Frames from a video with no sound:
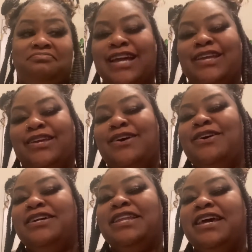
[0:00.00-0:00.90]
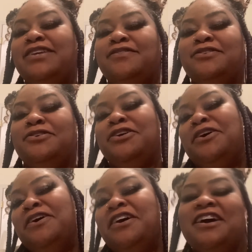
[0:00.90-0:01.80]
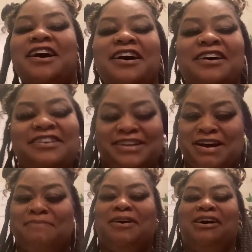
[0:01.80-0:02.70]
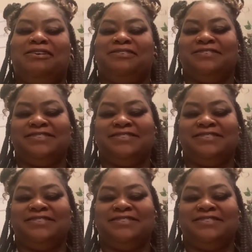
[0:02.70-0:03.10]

You're a little New Yorker. Come on!